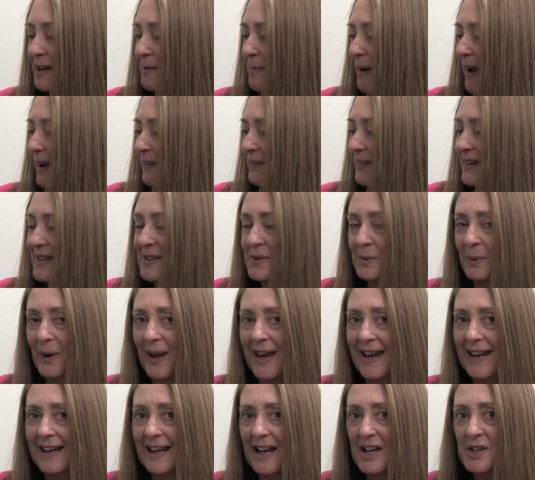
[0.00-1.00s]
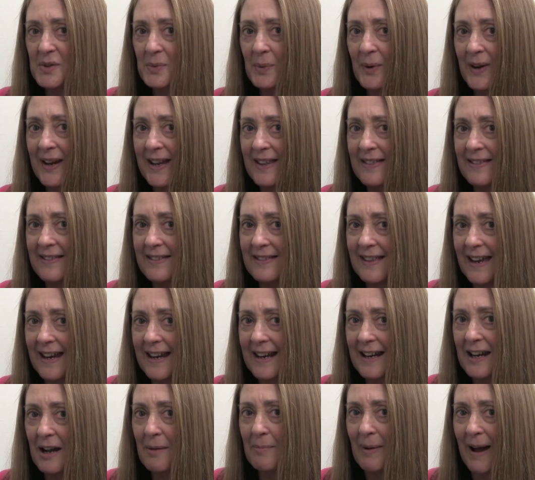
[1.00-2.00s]
about this week as we
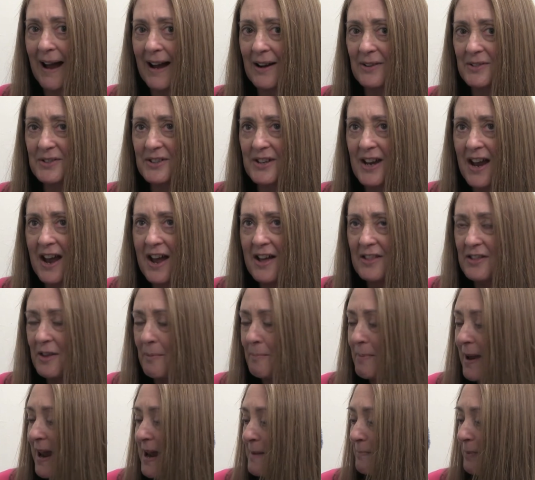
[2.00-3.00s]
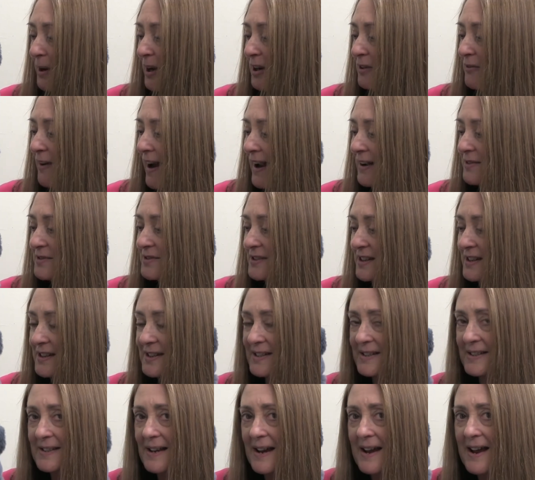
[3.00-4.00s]
think about the people around
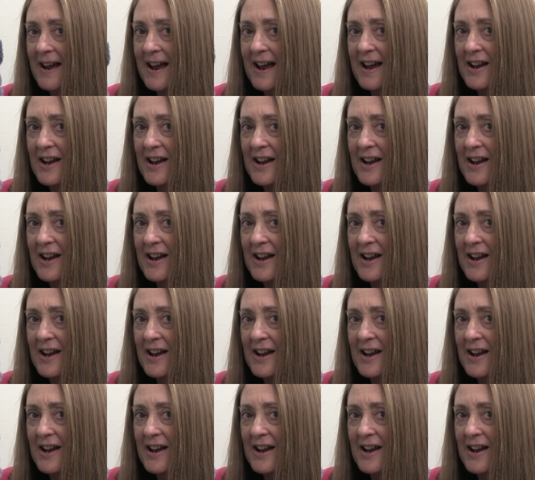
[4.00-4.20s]
us,